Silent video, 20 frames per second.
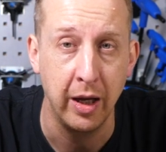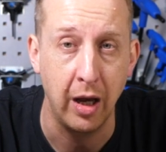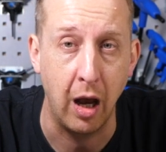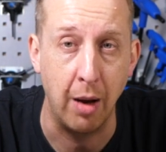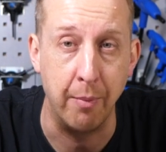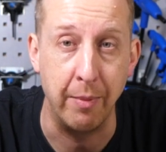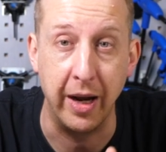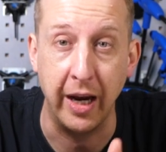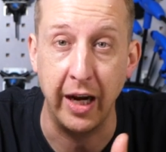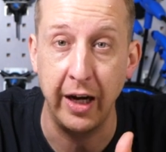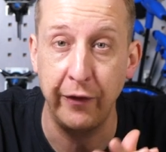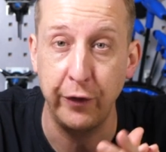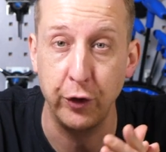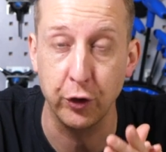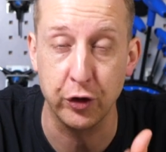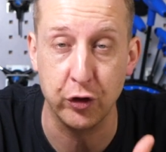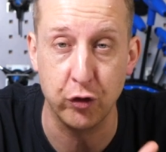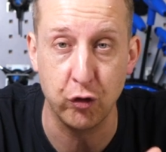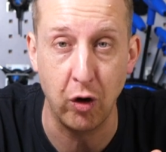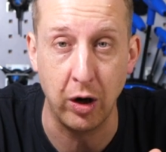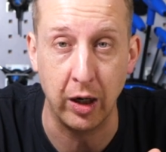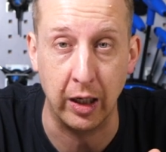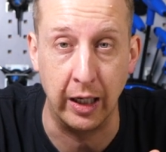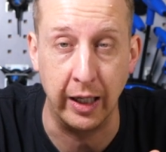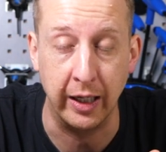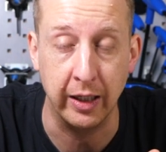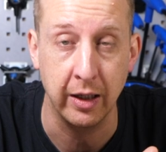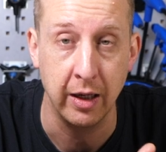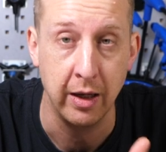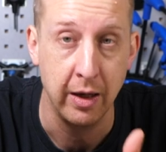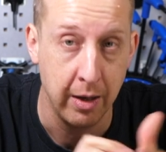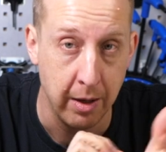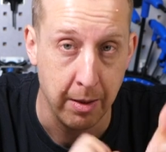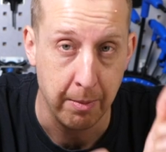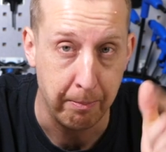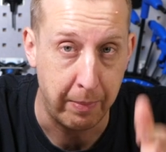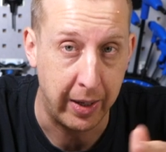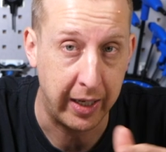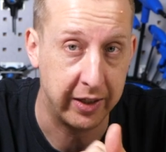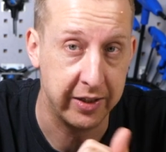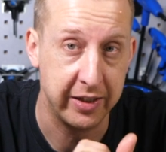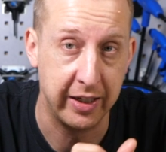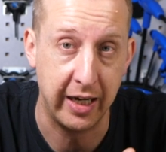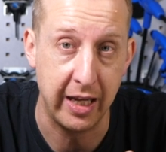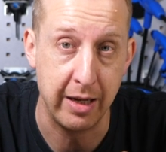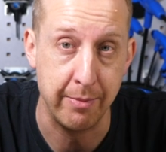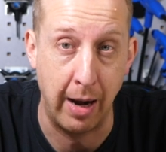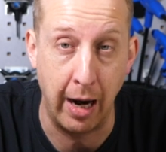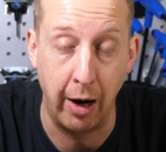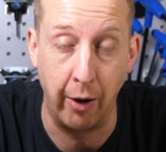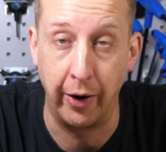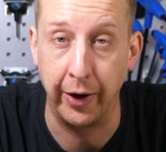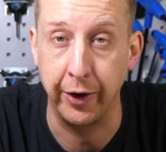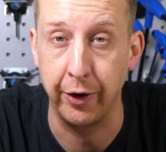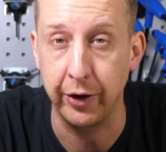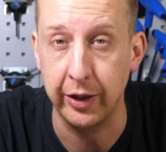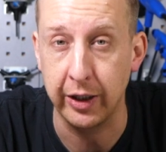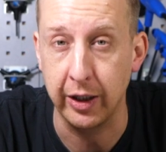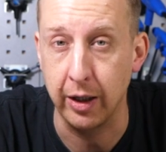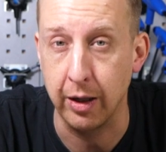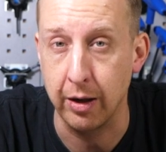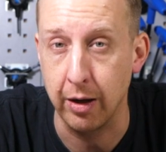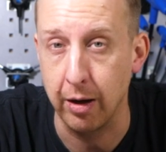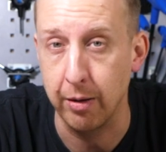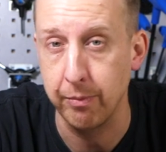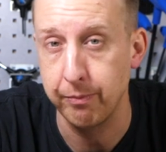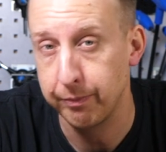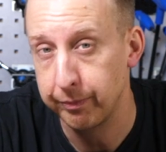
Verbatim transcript: Um, if you're struggling, ping us an email and I can